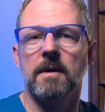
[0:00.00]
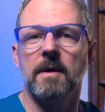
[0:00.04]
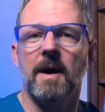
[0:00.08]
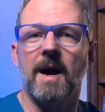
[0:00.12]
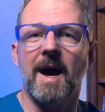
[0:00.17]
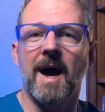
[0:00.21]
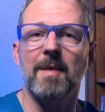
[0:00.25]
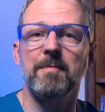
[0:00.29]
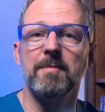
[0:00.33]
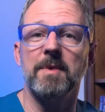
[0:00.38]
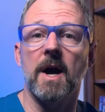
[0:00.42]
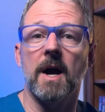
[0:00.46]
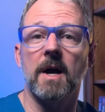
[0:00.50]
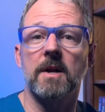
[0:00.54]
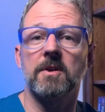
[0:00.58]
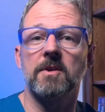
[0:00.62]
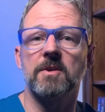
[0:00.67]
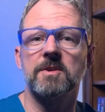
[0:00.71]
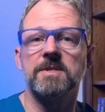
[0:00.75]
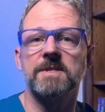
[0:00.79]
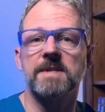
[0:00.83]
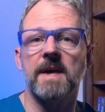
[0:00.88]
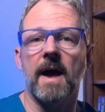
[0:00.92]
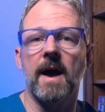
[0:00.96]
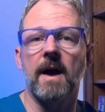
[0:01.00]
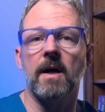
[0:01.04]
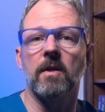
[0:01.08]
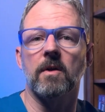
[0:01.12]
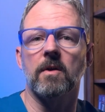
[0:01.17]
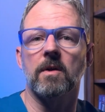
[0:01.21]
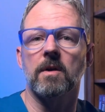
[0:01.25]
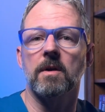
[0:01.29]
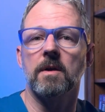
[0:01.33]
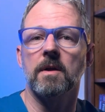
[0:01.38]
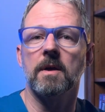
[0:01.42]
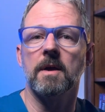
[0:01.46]
I'm Dr.
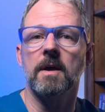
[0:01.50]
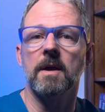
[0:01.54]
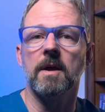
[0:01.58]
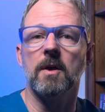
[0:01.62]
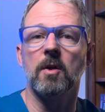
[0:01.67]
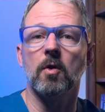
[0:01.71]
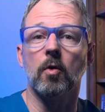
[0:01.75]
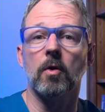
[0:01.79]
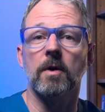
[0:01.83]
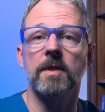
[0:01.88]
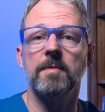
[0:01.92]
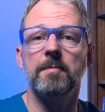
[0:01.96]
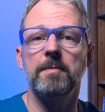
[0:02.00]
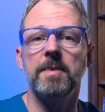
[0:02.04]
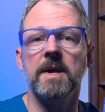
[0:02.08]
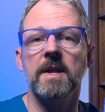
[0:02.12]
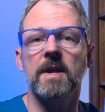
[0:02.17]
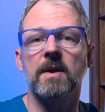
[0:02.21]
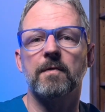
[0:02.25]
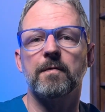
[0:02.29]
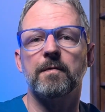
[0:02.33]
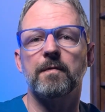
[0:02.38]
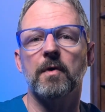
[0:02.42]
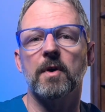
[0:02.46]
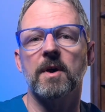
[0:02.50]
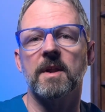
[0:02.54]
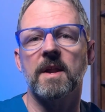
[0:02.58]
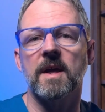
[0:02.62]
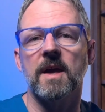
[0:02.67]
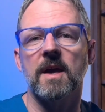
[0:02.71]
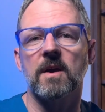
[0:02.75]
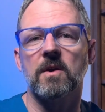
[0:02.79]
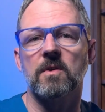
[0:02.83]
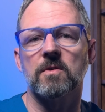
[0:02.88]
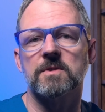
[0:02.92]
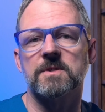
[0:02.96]
Saller, an orthopedic foot and
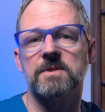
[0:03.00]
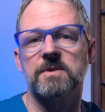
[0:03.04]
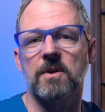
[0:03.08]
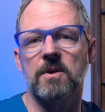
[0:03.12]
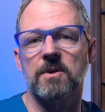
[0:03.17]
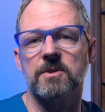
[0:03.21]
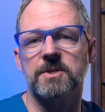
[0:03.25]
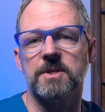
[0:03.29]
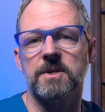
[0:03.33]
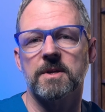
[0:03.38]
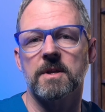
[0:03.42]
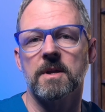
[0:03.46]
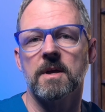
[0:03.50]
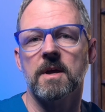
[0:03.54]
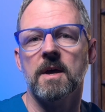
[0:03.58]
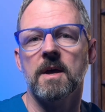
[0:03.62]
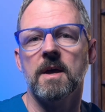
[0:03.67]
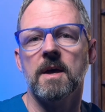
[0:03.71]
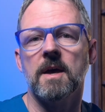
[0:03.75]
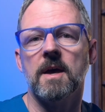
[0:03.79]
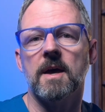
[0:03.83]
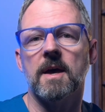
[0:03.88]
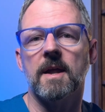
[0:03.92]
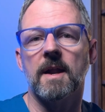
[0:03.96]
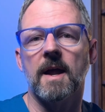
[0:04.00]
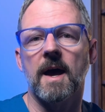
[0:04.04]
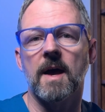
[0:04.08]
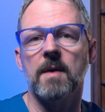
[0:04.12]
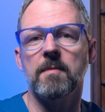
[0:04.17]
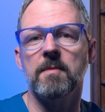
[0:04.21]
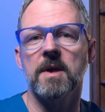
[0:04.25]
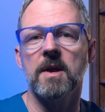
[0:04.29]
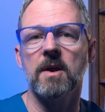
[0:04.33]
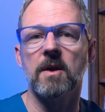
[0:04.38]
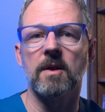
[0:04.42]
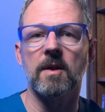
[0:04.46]
ankle surgeon, and I'm
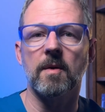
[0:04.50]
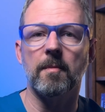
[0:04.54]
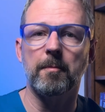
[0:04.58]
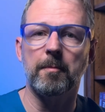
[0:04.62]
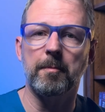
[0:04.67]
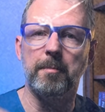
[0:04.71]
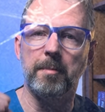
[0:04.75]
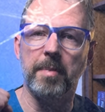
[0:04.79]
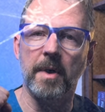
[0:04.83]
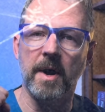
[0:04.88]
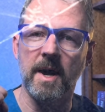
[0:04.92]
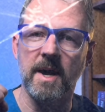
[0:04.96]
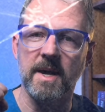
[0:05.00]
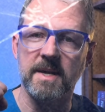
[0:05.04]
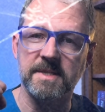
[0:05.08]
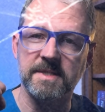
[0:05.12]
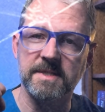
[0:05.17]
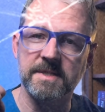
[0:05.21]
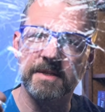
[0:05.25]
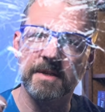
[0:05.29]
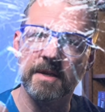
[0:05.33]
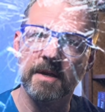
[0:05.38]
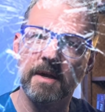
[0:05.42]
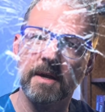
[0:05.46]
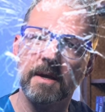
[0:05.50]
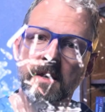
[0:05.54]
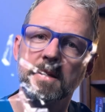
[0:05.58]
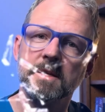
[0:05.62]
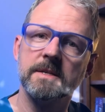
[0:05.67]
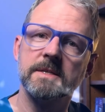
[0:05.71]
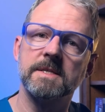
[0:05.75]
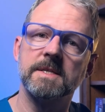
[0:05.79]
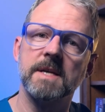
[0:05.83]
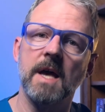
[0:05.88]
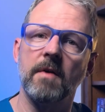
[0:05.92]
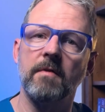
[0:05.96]
here to bust
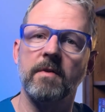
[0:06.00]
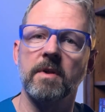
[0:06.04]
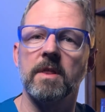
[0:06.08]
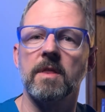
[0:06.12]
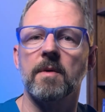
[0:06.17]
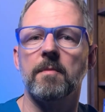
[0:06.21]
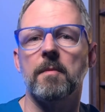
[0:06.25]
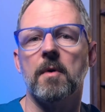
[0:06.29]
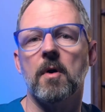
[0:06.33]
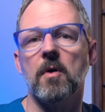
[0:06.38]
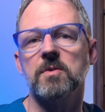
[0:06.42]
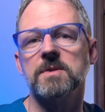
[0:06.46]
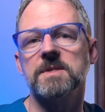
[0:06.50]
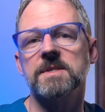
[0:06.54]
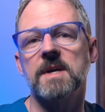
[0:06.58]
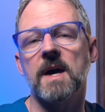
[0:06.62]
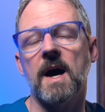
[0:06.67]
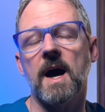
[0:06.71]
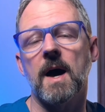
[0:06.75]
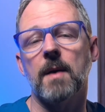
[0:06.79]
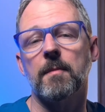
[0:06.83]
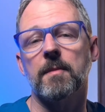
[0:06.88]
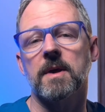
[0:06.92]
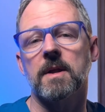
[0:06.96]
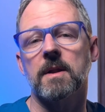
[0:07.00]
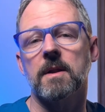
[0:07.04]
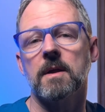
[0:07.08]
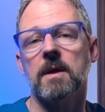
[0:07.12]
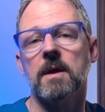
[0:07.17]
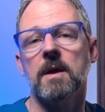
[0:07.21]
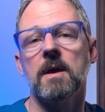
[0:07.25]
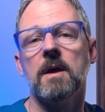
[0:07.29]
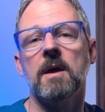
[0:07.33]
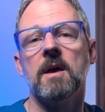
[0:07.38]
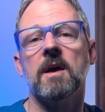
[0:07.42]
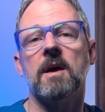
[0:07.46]
7 of the most common
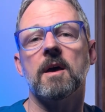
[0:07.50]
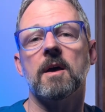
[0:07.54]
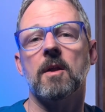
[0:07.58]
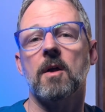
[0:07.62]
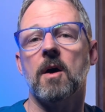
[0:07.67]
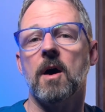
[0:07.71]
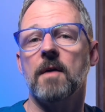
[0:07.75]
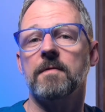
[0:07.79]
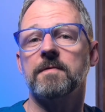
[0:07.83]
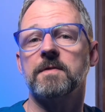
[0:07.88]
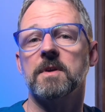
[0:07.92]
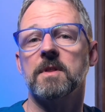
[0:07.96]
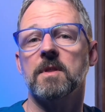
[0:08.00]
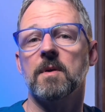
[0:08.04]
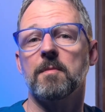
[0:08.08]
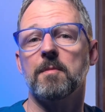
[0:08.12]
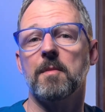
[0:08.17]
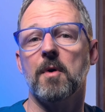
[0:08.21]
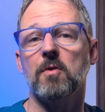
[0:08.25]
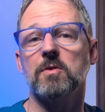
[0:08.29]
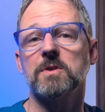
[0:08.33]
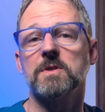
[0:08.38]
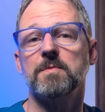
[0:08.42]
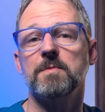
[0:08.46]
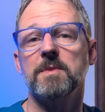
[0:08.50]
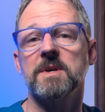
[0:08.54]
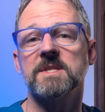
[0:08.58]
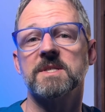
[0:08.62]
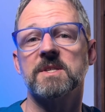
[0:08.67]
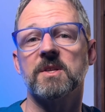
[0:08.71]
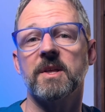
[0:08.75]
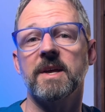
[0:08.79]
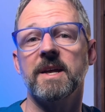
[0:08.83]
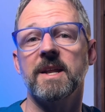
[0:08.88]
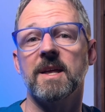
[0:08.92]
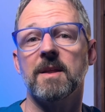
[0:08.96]
and often the most
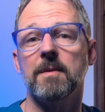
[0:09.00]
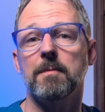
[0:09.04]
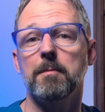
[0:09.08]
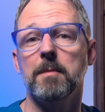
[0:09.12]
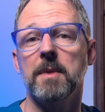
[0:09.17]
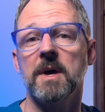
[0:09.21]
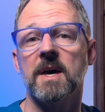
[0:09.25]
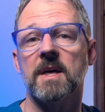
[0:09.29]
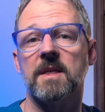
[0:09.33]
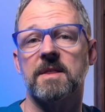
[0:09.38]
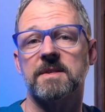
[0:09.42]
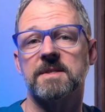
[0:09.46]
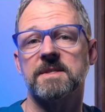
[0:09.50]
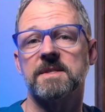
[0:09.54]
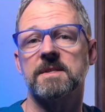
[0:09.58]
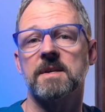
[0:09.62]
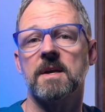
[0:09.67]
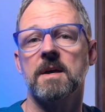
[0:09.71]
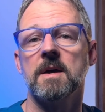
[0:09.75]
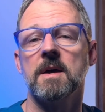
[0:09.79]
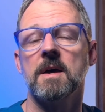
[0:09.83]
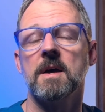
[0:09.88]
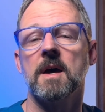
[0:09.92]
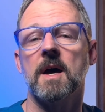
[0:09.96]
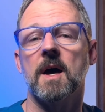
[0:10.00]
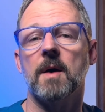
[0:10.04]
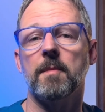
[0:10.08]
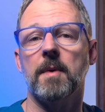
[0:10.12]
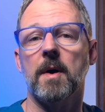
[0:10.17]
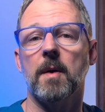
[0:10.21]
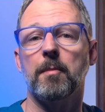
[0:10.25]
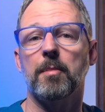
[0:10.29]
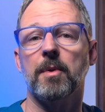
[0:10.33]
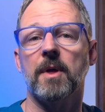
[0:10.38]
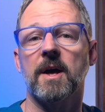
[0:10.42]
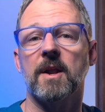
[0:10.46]
misleading myths
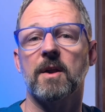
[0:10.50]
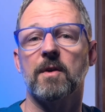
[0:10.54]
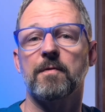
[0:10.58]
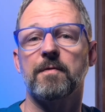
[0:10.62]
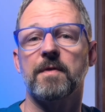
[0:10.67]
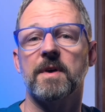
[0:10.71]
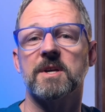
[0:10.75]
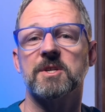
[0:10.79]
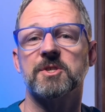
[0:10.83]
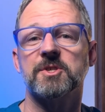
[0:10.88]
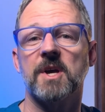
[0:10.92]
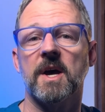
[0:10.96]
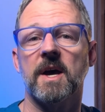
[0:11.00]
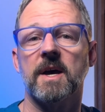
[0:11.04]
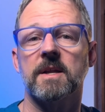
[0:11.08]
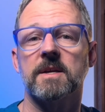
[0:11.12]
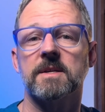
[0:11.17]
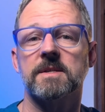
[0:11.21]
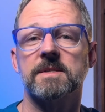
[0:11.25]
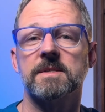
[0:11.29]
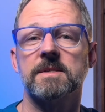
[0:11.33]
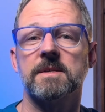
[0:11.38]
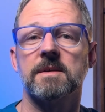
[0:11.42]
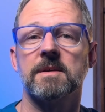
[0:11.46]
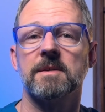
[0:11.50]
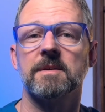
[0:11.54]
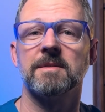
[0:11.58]
about plantar fasciitis.